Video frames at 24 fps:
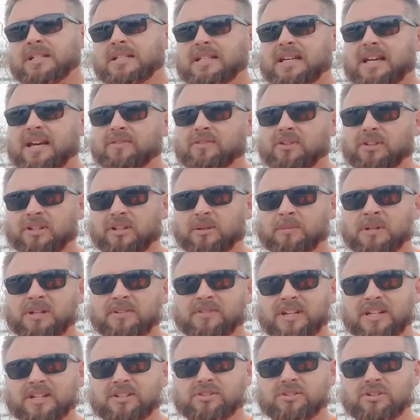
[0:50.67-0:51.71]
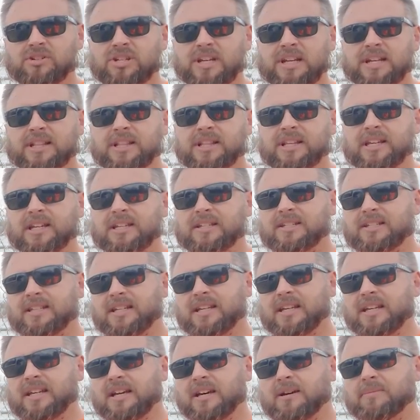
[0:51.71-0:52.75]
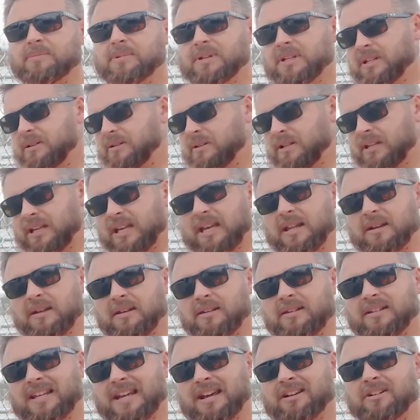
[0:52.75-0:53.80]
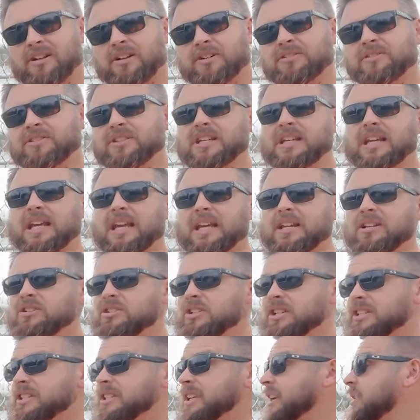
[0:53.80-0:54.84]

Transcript: to have a little bit of extra chain link sticking up and down under the gate, just